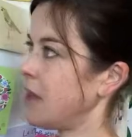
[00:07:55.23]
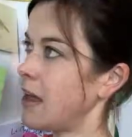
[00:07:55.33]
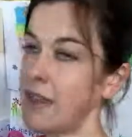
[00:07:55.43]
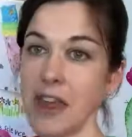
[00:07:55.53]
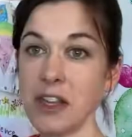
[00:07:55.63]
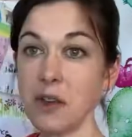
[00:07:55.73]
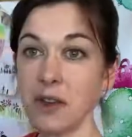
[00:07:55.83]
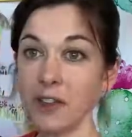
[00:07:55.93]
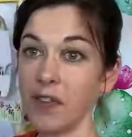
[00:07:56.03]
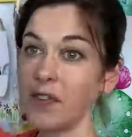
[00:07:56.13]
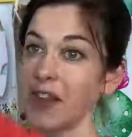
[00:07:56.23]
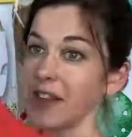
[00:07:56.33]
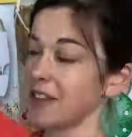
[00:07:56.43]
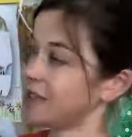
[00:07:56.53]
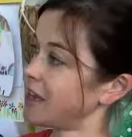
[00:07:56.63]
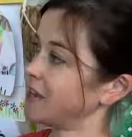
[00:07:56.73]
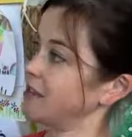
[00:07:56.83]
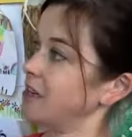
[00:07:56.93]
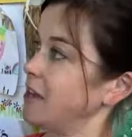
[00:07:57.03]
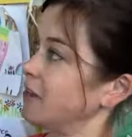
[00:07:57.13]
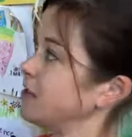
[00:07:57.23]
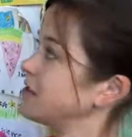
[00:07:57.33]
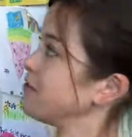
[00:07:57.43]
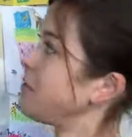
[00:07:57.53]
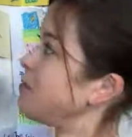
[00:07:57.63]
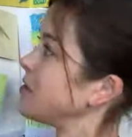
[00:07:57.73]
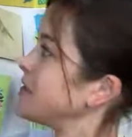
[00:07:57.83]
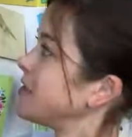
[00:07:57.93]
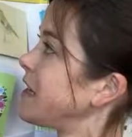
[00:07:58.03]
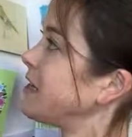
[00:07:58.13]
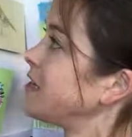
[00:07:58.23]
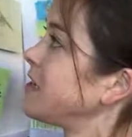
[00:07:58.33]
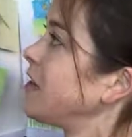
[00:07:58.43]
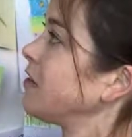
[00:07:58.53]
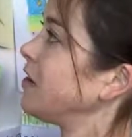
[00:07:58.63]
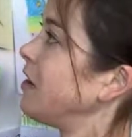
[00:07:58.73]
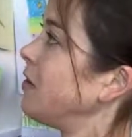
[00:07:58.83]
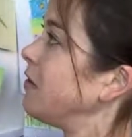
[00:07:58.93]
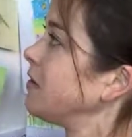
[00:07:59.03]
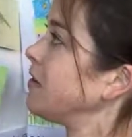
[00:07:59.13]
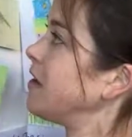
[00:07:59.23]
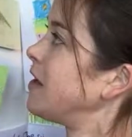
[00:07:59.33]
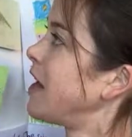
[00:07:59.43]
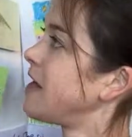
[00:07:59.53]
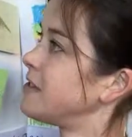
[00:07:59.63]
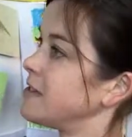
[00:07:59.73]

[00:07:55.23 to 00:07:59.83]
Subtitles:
And then you could fill the second shell, because remember, the second shell can hold 8